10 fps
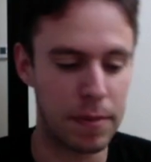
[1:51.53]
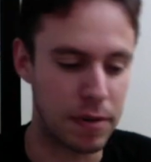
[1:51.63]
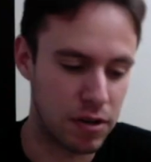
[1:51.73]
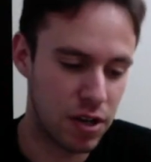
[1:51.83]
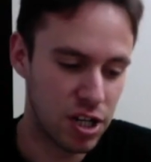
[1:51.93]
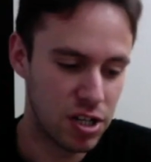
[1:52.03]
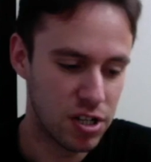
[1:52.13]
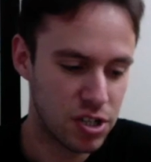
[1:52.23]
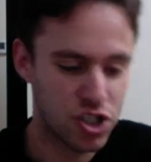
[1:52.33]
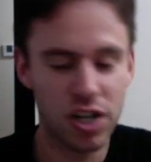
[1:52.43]
But
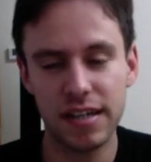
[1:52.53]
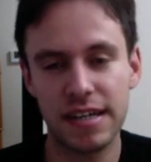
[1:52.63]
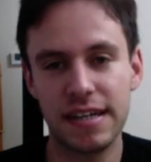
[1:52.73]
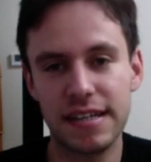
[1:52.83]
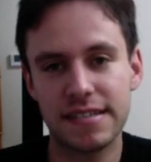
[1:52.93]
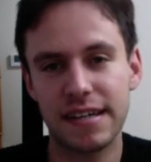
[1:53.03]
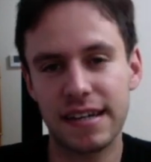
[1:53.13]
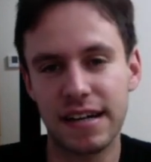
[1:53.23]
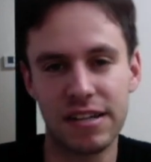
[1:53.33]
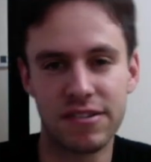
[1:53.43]
Chucky, he's
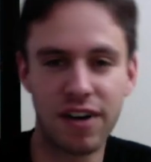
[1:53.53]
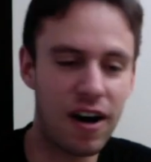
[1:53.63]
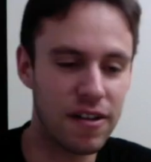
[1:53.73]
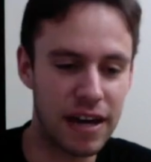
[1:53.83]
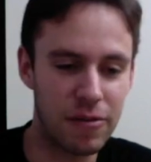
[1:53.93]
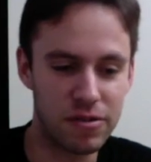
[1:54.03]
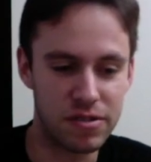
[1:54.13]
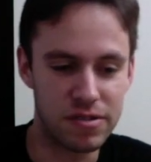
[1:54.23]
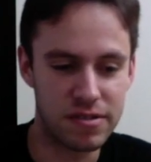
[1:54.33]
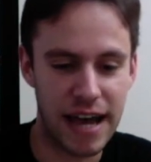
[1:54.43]
like a doll that
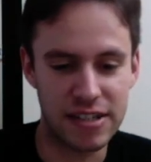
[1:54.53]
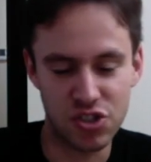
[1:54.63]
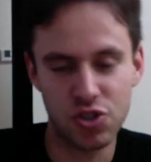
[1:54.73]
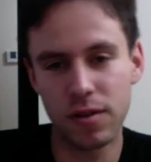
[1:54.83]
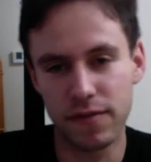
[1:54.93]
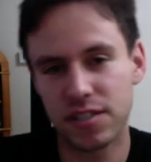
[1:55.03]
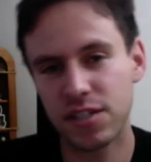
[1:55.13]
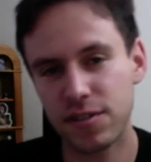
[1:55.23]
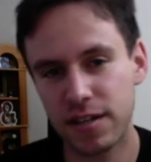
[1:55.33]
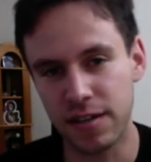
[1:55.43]
has a soul of a
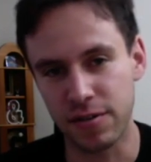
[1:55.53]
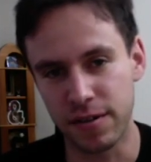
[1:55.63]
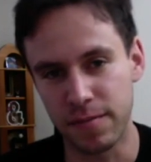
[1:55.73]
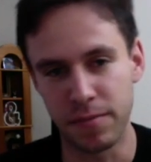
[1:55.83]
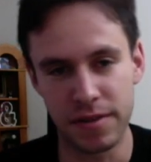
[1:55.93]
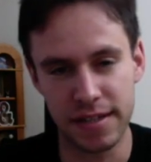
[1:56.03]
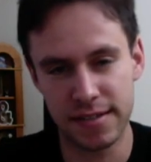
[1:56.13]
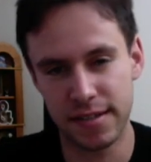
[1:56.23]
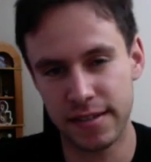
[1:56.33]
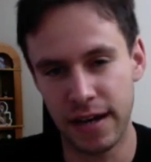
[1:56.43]
serial killer in him, but they
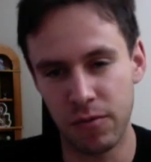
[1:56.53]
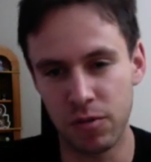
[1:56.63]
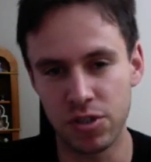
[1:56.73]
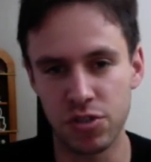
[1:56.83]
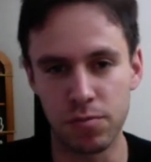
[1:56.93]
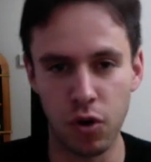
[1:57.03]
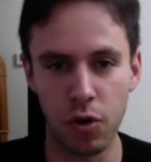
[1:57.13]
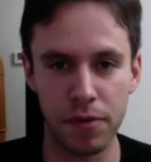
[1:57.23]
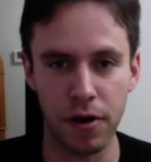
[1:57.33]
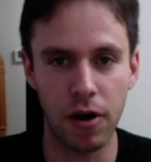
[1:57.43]
said that once you blow
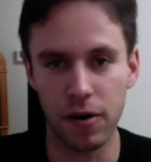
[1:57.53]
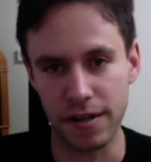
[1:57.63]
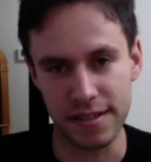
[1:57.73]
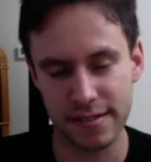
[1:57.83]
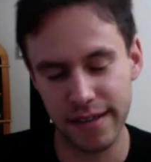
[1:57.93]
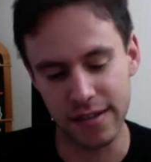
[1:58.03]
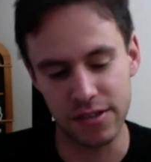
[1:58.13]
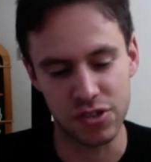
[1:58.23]
up the heart, he's dead.